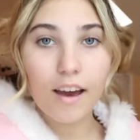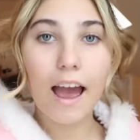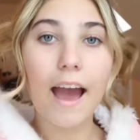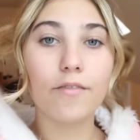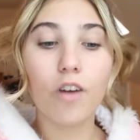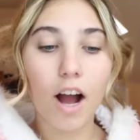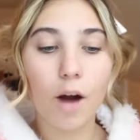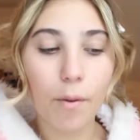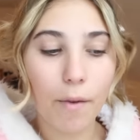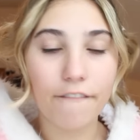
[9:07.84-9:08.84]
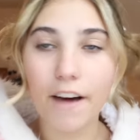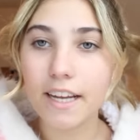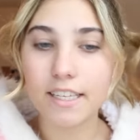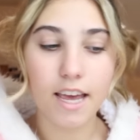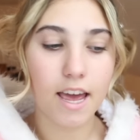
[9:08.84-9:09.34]
Okay, right, I'm at my
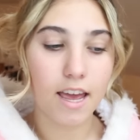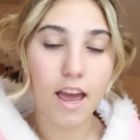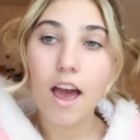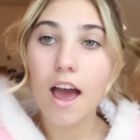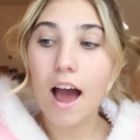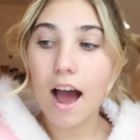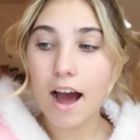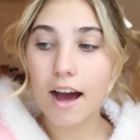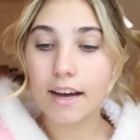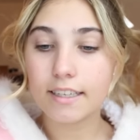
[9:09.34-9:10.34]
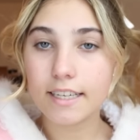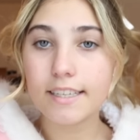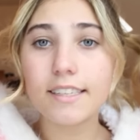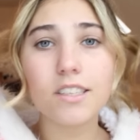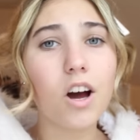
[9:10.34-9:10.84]
vanity, and
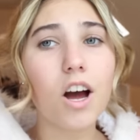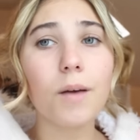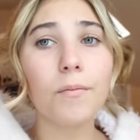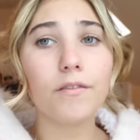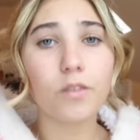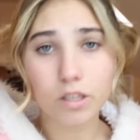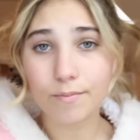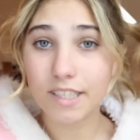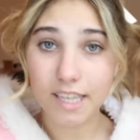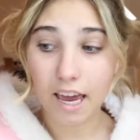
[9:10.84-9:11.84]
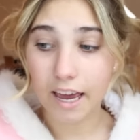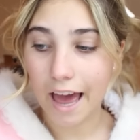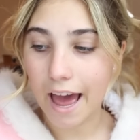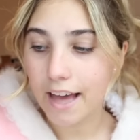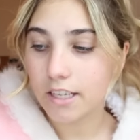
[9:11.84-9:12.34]
it is time for some
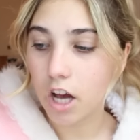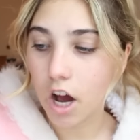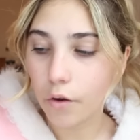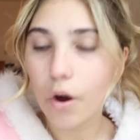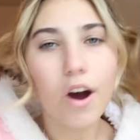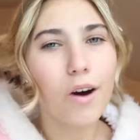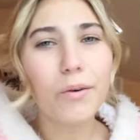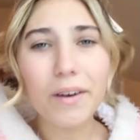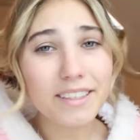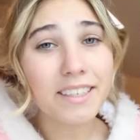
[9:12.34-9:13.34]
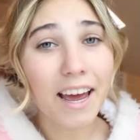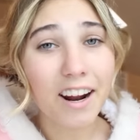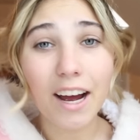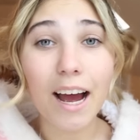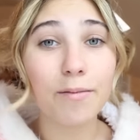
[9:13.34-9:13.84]
skincare. So once again,
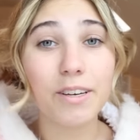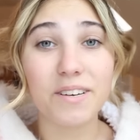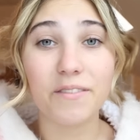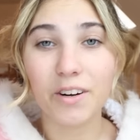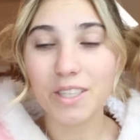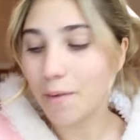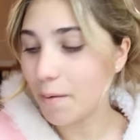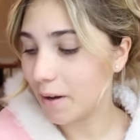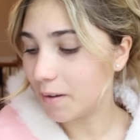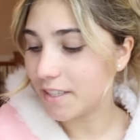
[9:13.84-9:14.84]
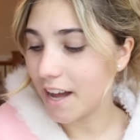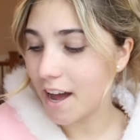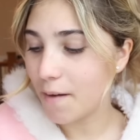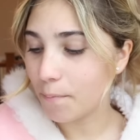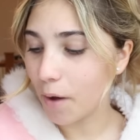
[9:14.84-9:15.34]
I am using Florence by Mills,
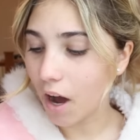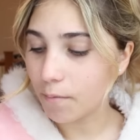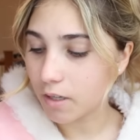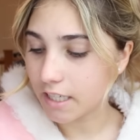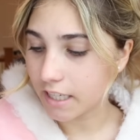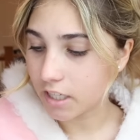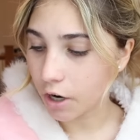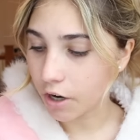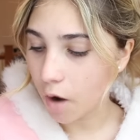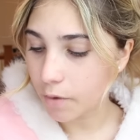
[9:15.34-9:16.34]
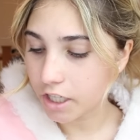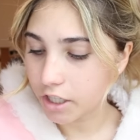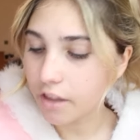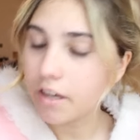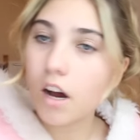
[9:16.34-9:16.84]
um, but I'm using this toner, which I
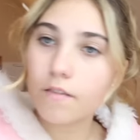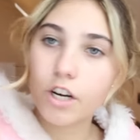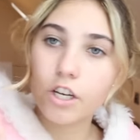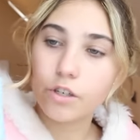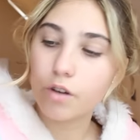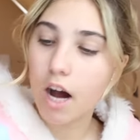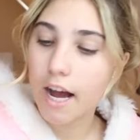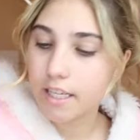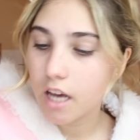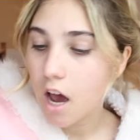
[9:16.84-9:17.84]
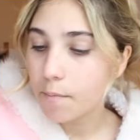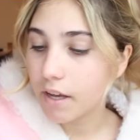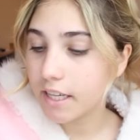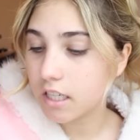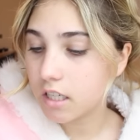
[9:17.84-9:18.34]
don't think I've showed you guys,
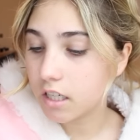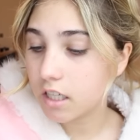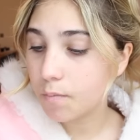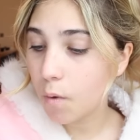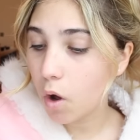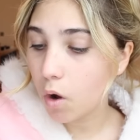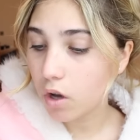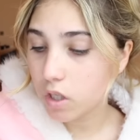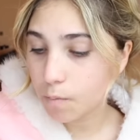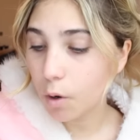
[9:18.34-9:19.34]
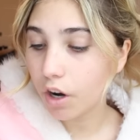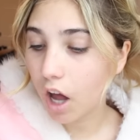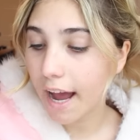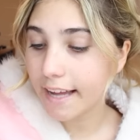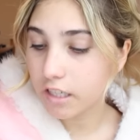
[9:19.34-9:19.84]
but this is the Spot
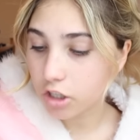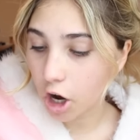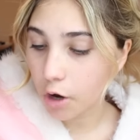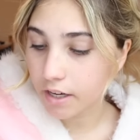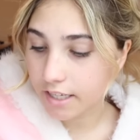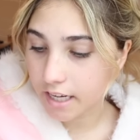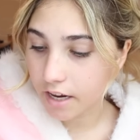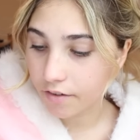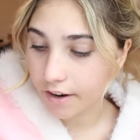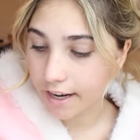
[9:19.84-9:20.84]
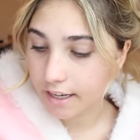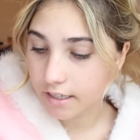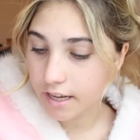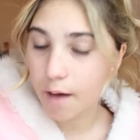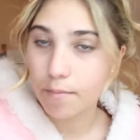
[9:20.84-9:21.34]
Spotlight Toner
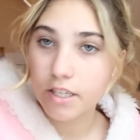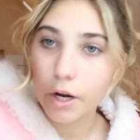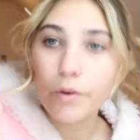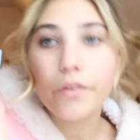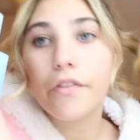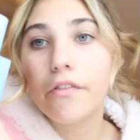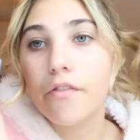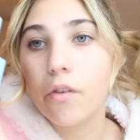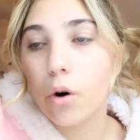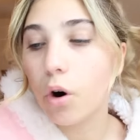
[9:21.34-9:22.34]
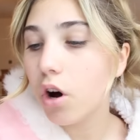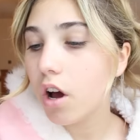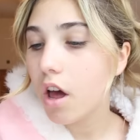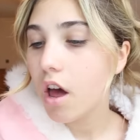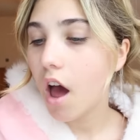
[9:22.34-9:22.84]
Series, episode
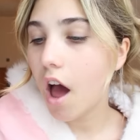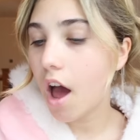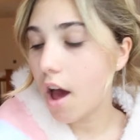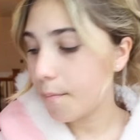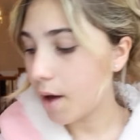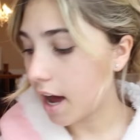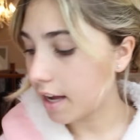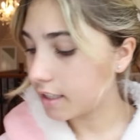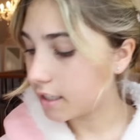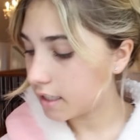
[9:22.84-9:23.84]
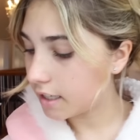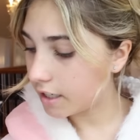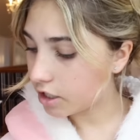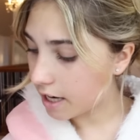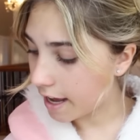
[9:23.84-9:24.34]
four, um, and
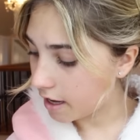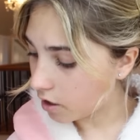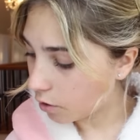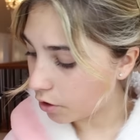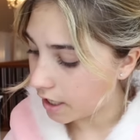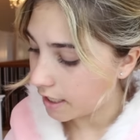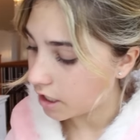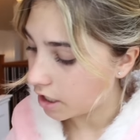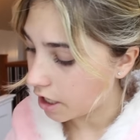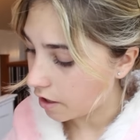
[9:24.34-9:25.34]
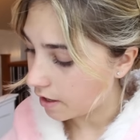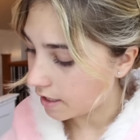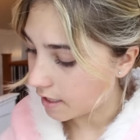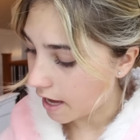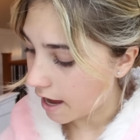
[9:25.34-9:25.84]
literally all you need to do
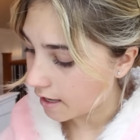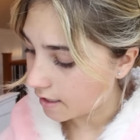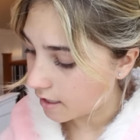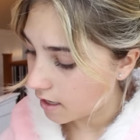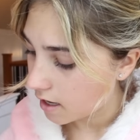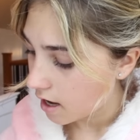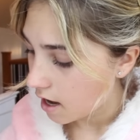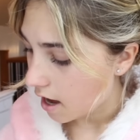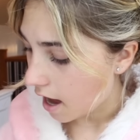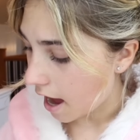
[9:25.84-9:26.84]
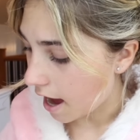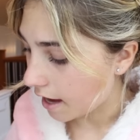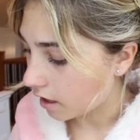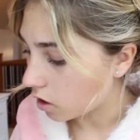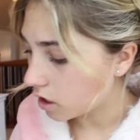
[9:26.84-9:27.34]
is get
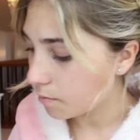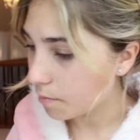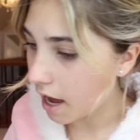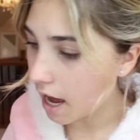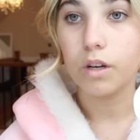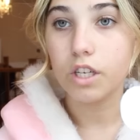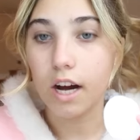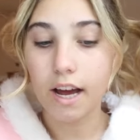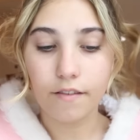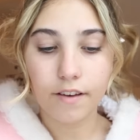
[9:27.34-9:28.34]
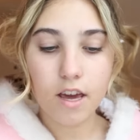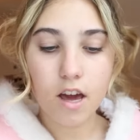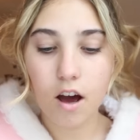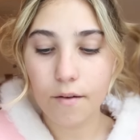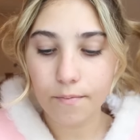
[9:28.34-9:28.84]
a cotton pad, which I have
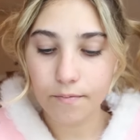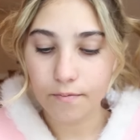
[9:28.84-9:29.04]
here,